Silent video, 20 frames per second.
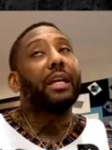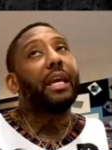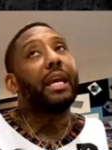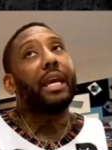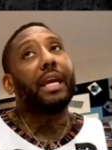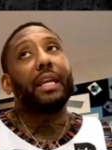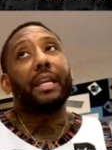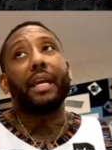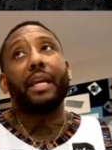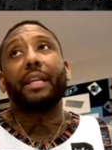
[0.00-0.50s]

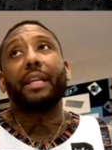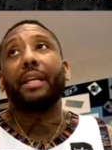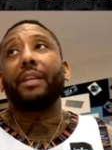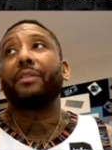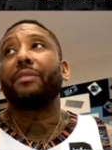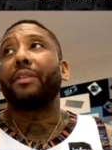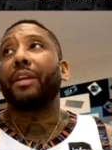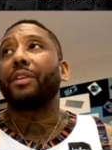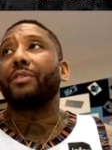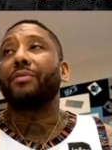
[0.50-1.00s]
and then then,
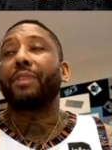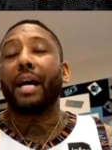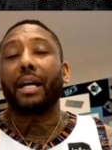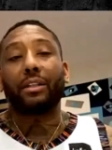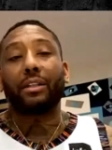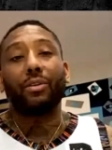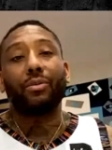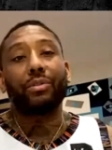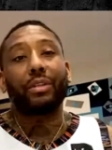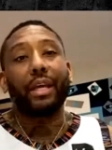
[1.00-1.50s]
then you got
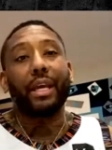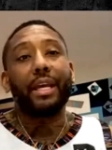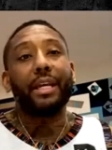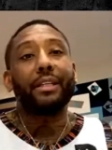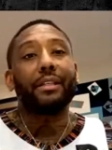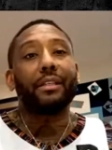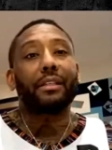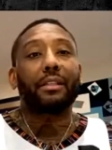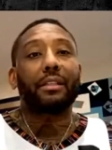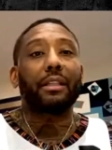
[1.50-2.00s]
those
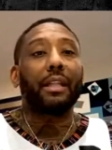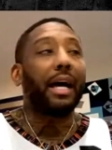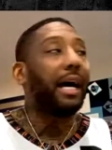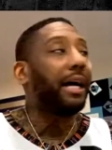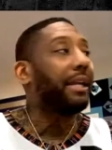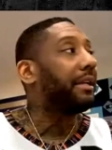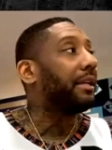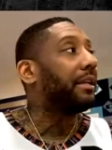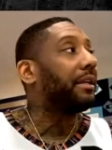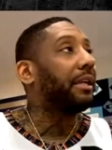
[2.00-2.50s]
agents
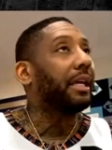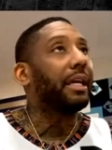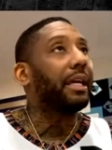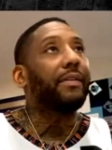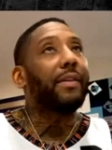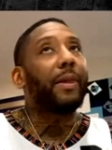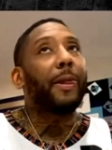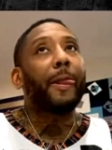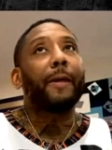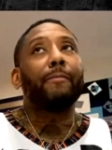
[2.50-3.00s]
sliding in there
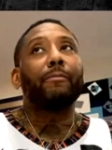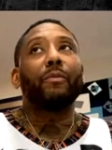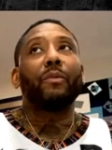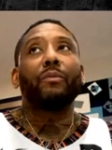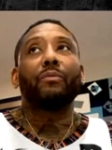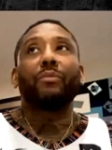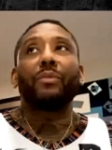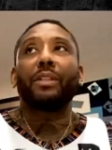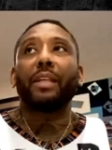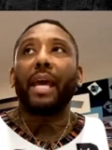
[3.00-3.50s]

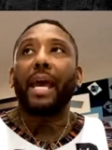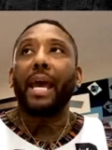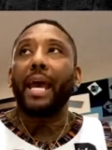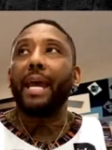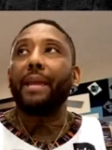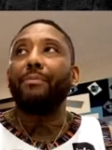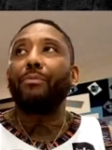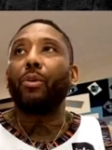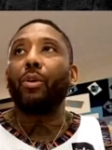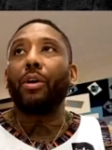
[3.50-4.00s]
to
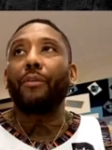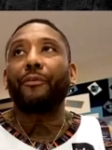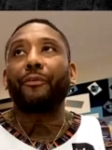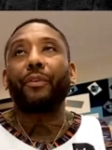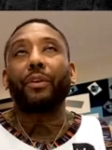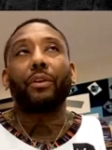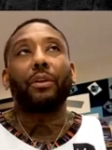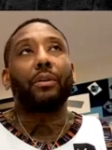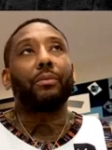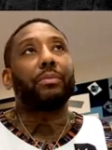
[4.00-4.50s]
add more
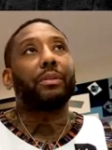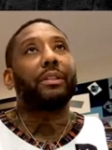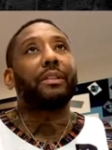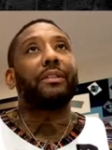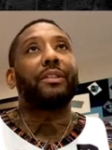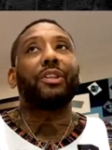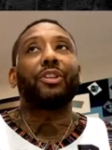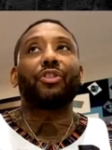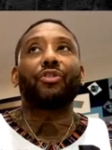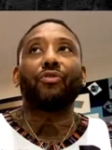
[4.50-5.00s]
uh,
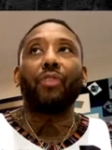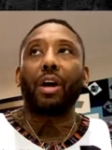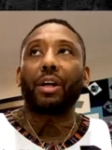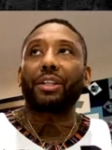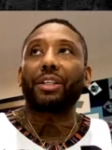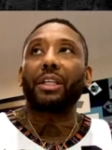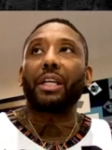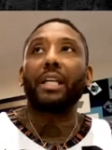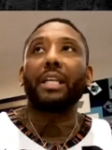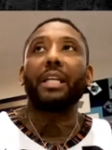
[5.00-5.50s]

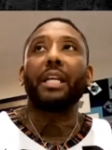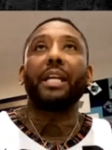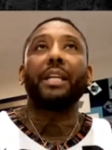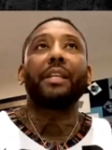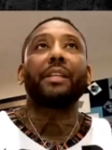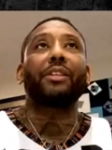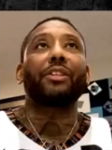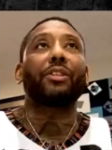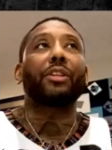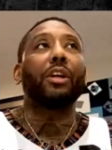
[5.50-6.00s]
destruction and to
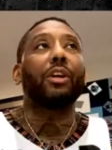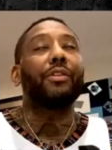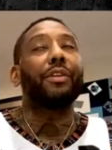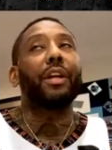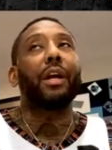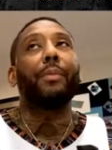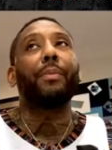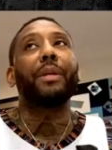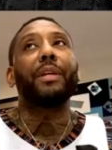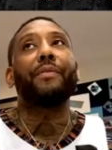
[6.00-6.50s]
stir it
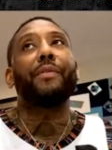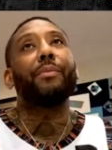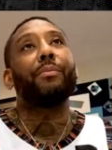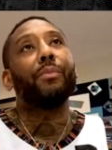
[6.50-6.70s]
up even